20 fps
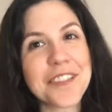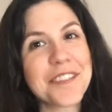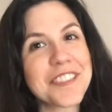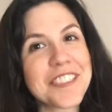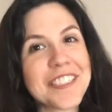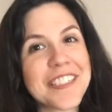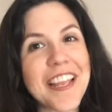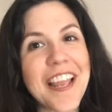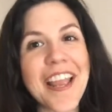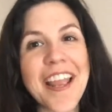
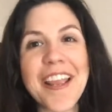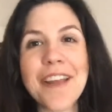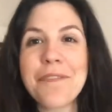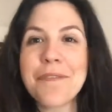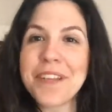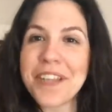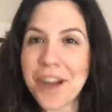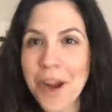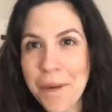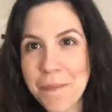So
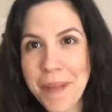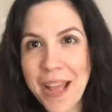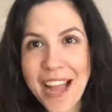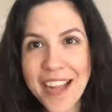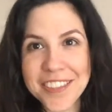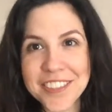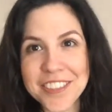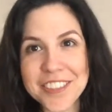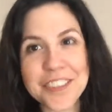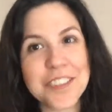today we are
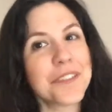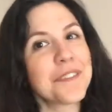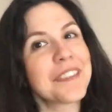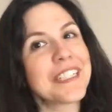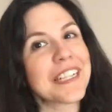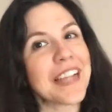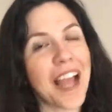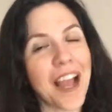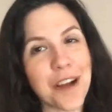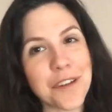back to
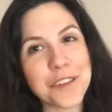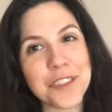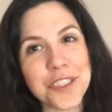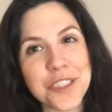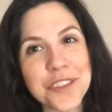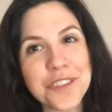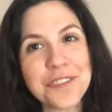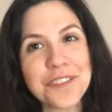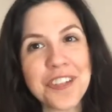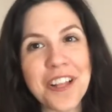doing
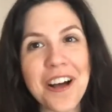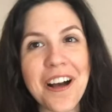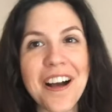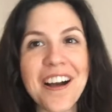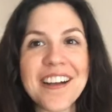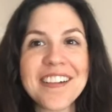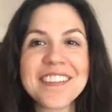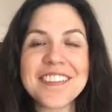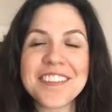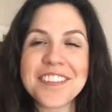how-to
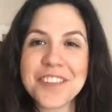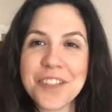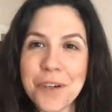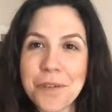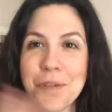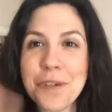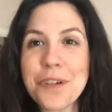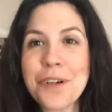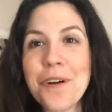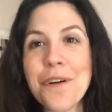vlogs. You
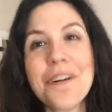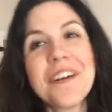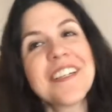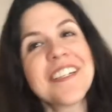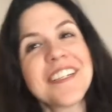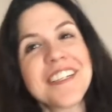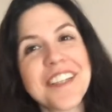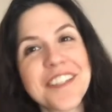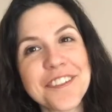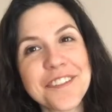know, we'll go
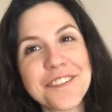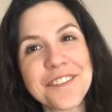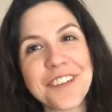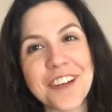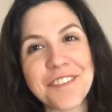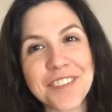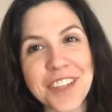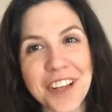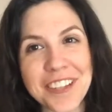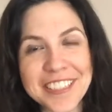on
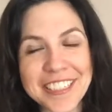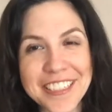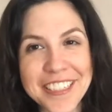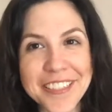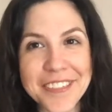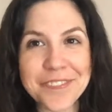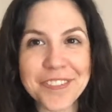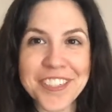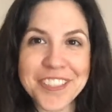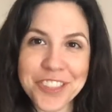another
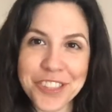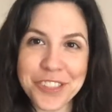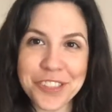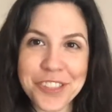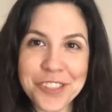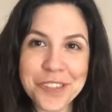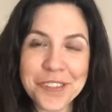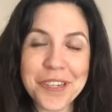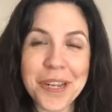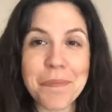vlogging
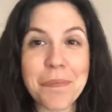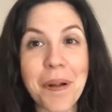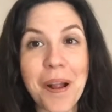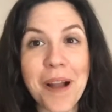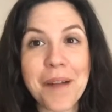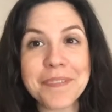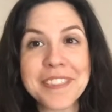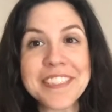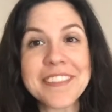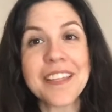adventure soon, I
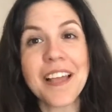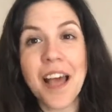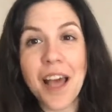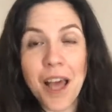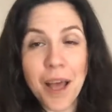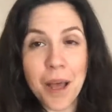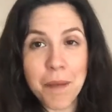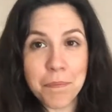promise.